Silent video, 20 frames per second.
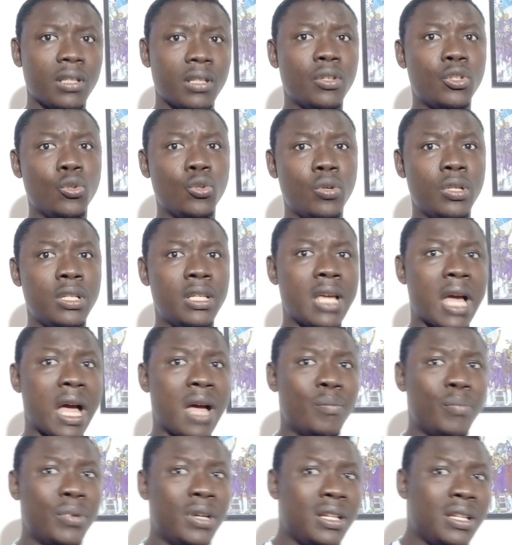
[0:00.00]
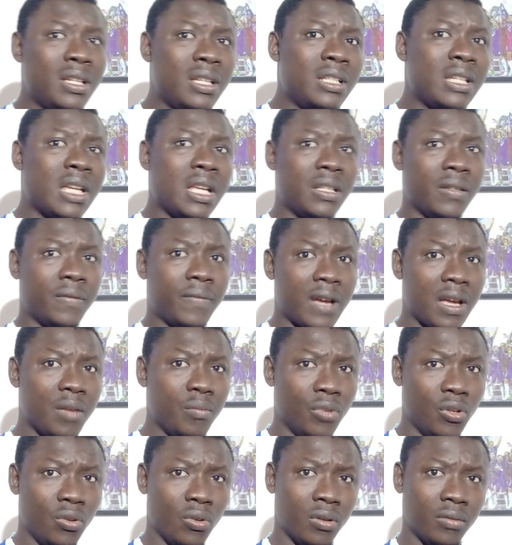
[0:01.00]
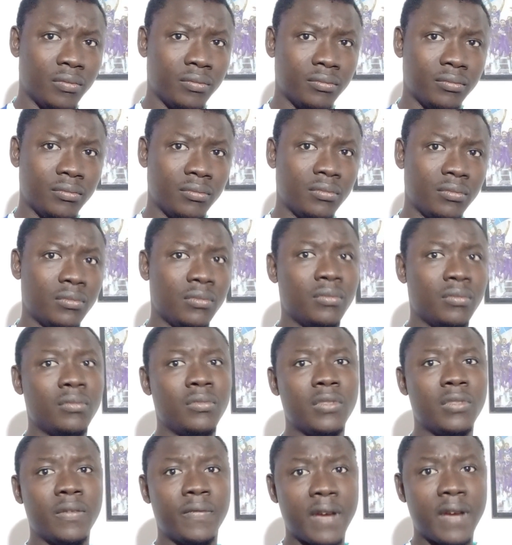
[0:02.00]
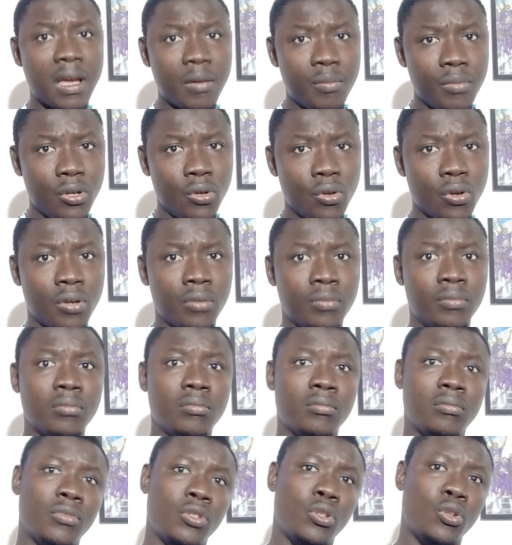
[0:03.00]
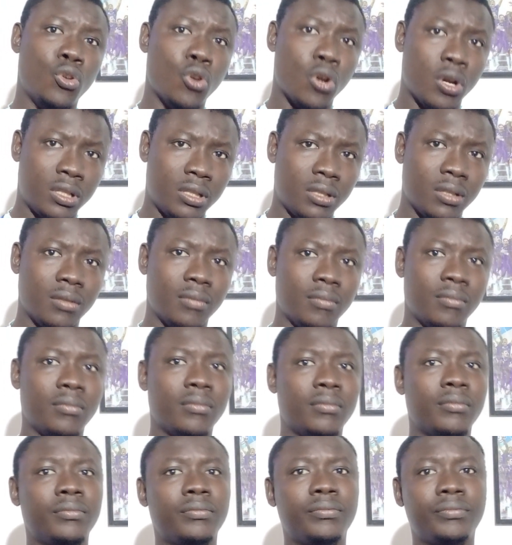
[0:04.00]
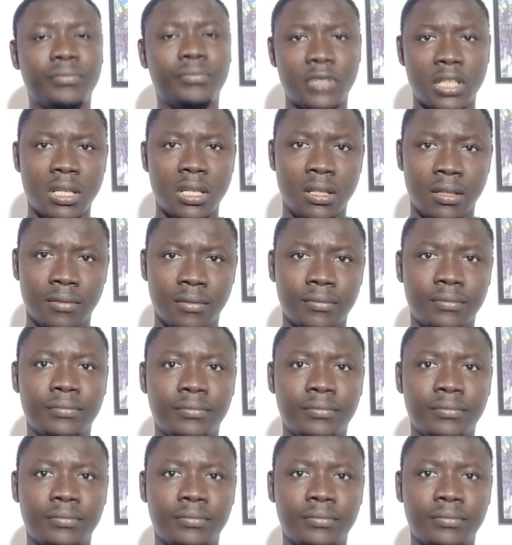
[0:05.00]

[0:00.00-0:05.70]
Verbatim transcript: So they are bringing 35 million. 5 million not in.